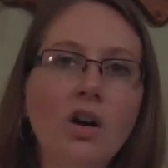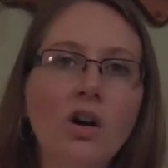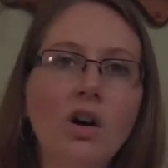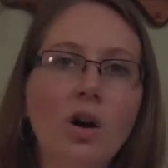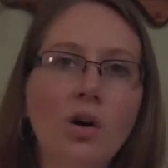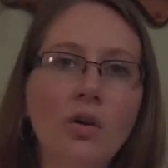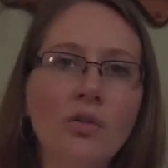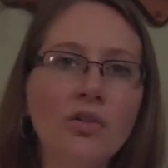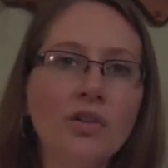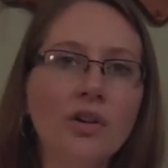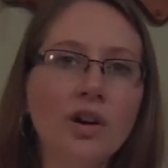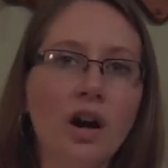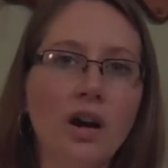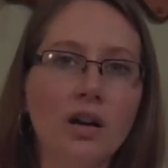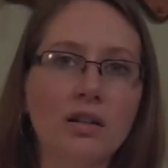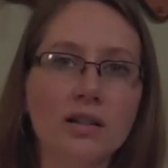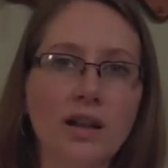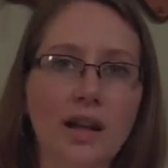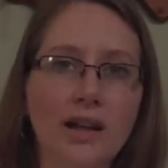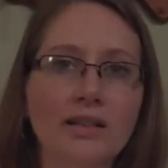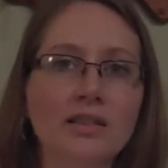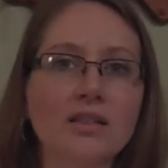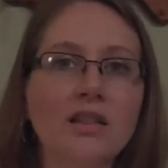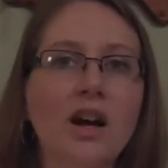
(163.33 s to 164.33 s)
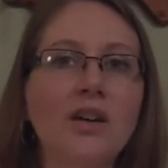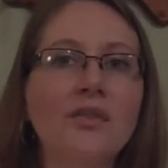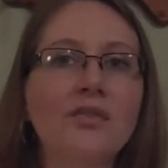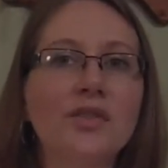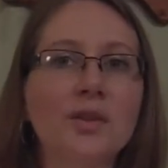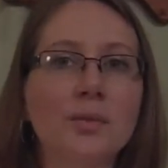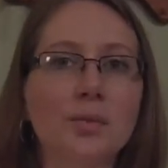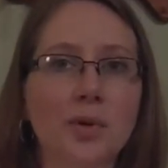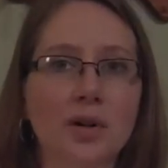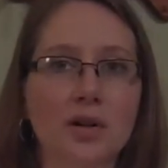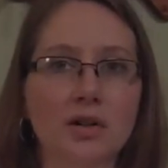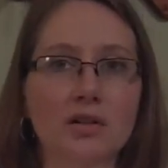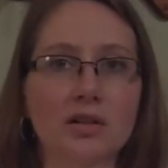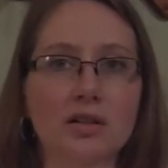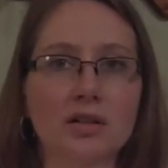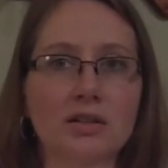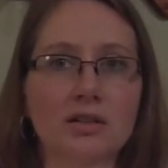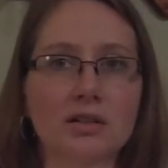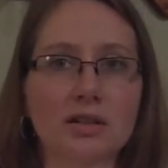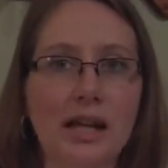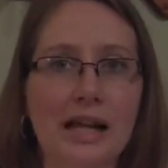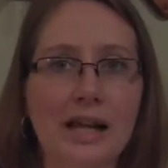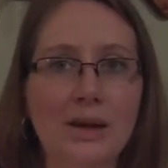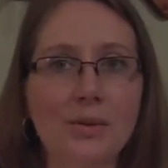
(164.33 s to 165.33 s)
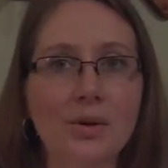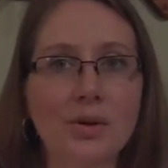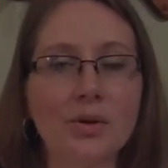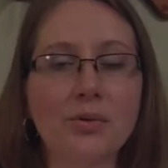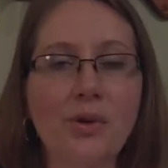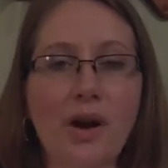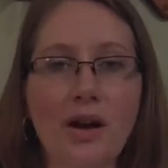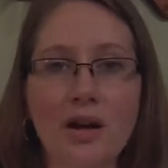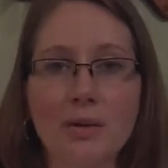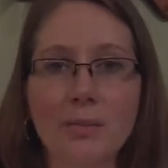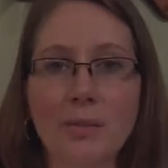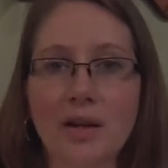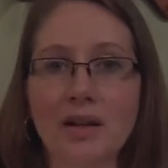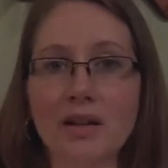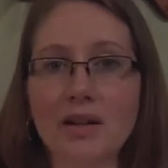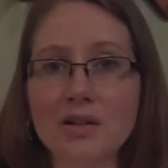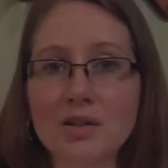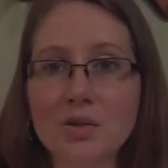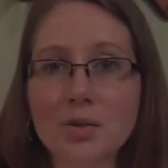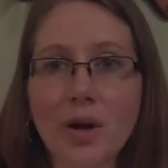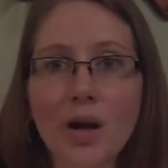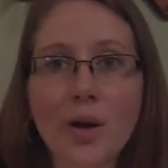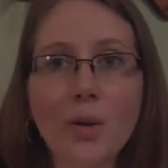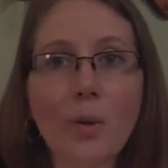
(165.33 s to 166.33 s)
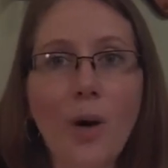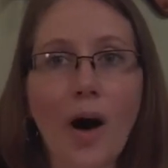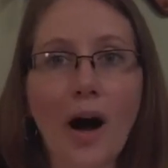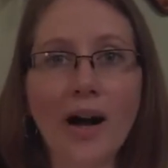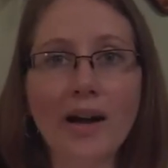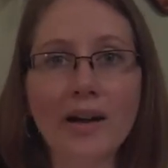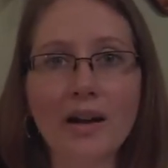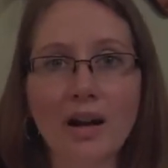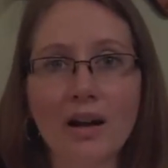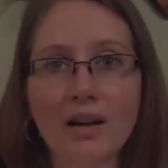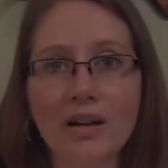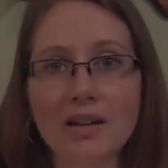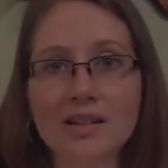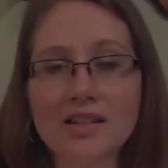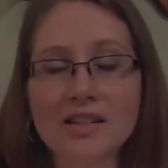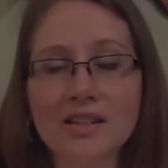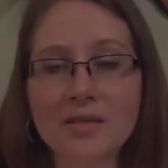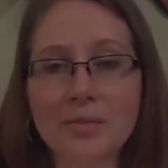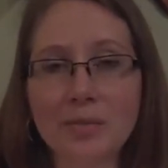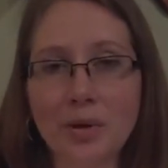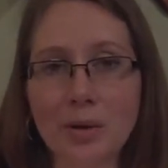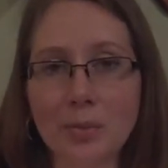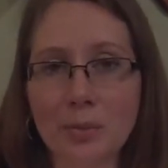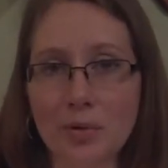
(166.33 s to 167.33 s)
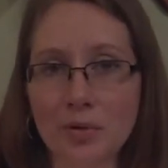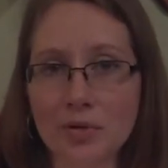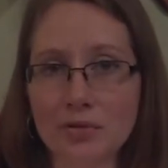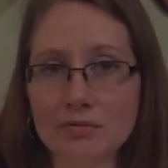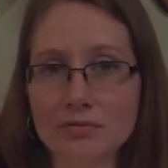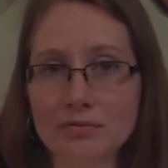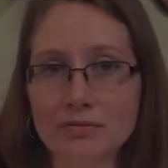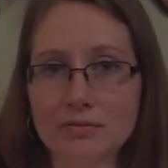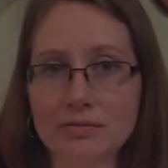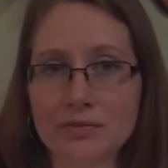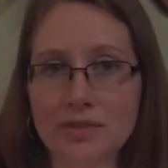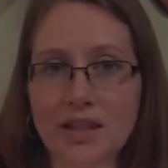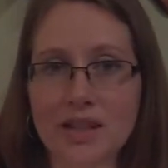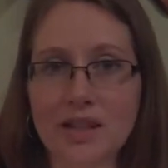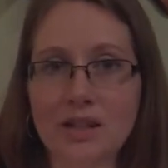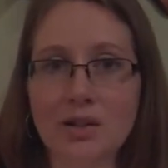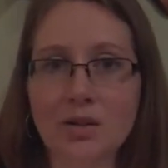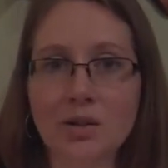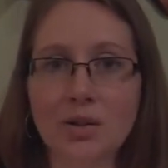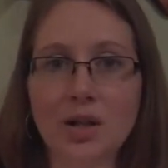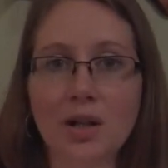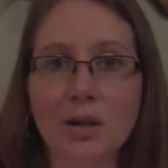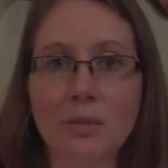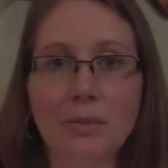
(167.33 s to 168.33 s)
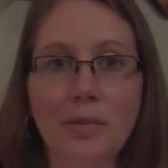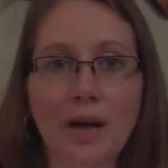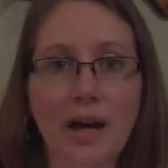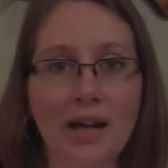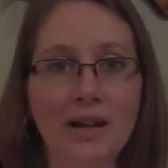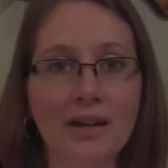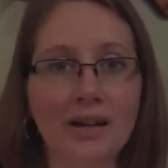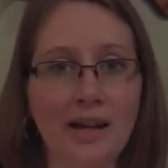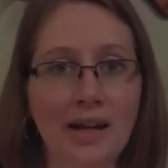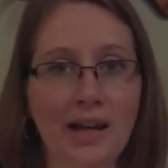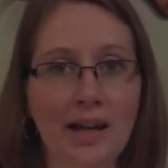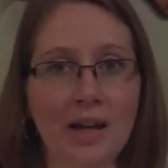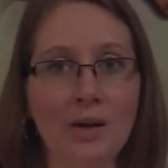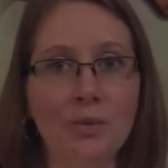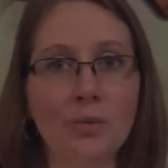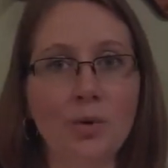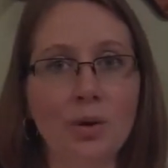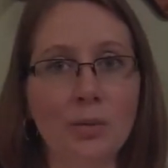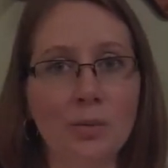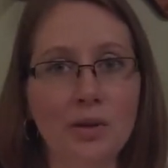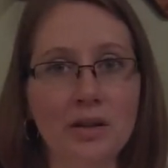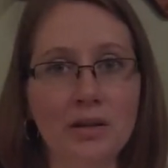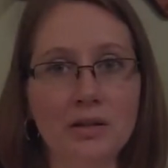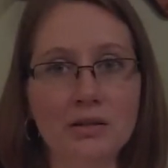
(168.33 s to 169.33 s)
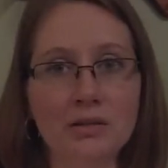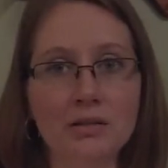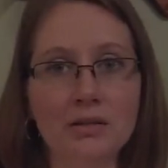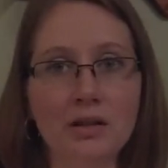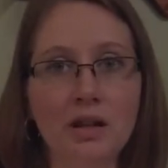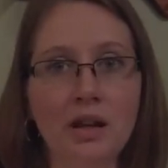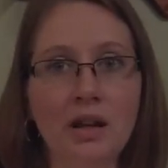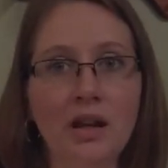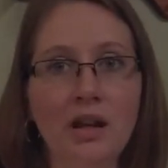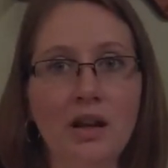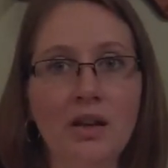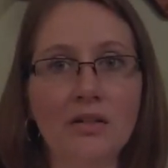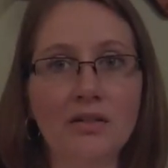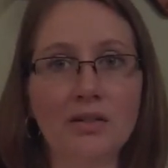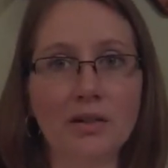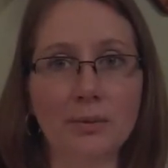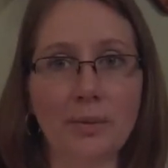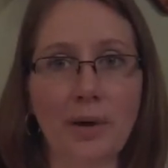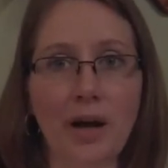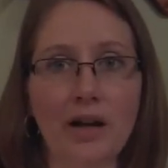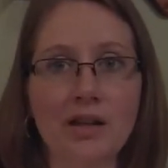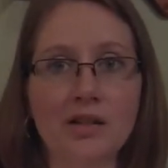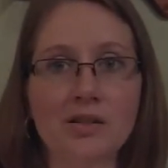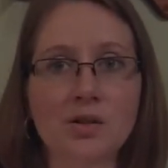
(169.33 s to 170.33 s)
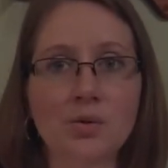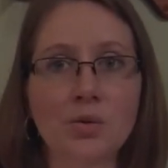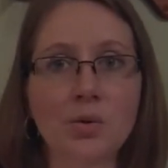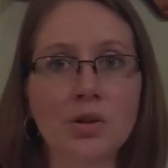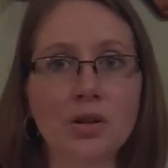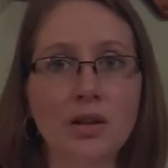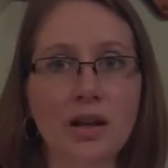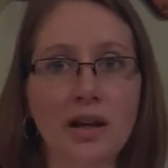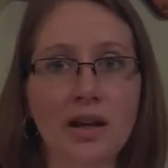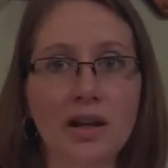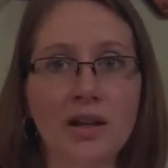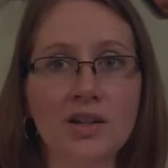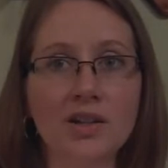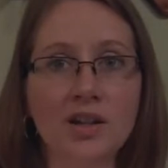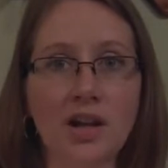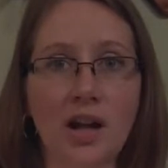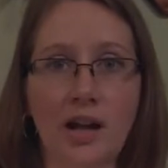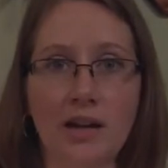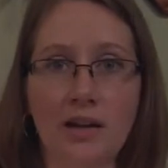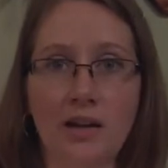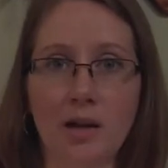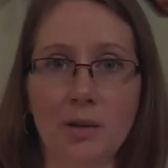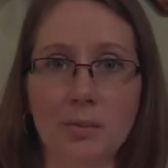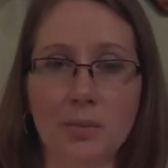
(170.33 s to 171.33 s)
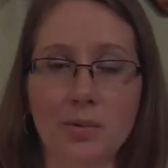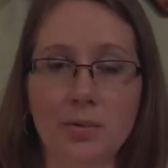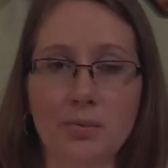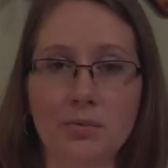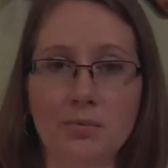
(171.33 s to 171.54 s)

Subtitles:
Overall, I loved the book, and would recommend it to a wide audience of people, including men and women, from high school age on up.